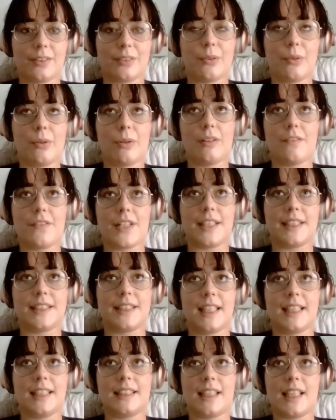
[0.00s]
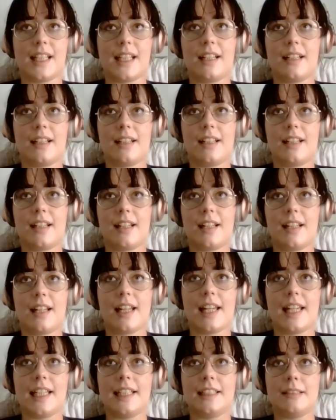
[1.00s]
all of these things that
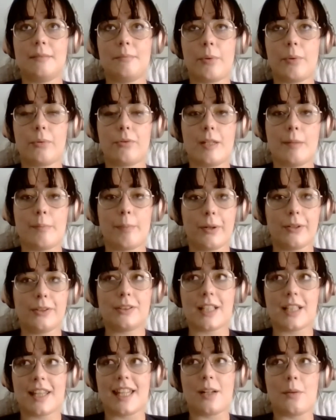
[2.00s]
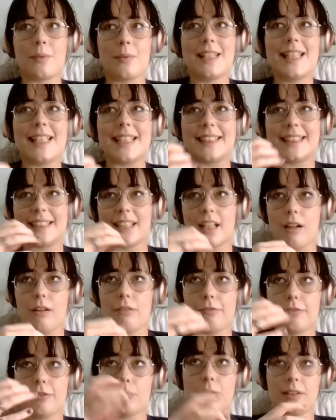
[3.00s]
aid in both your bond, I think, with
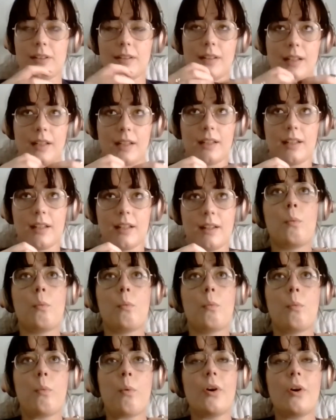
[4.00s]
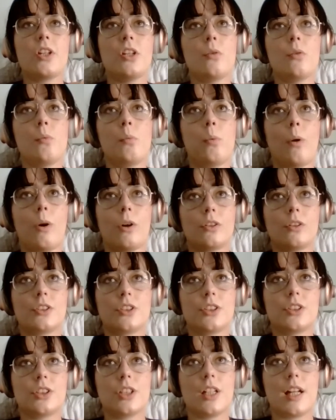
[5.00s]
yourself and with like what you want
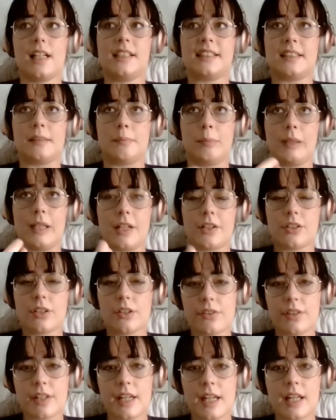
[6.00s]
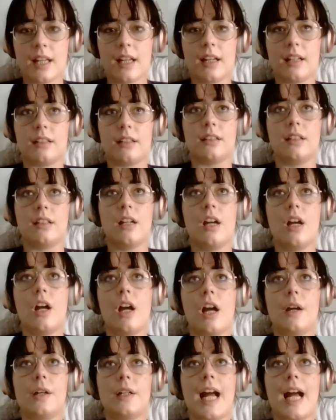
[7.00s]
as a pleasure thing, and
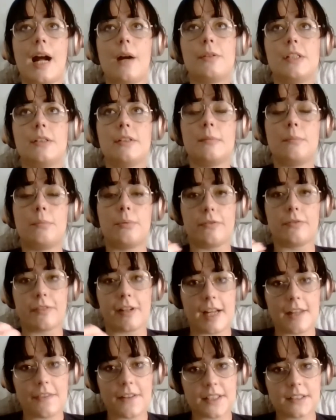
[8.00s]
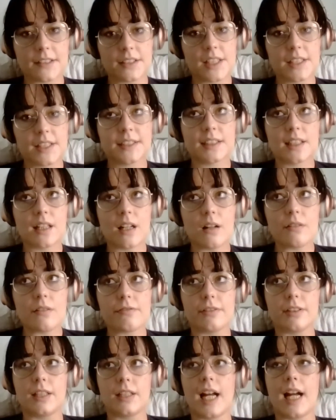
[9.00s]
how you can provide that to yourself,
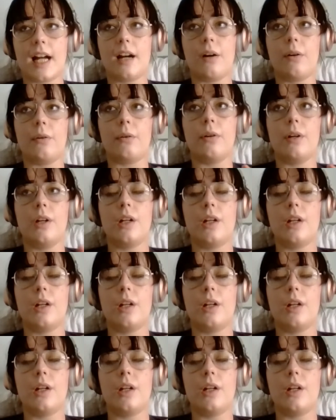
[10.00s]
and how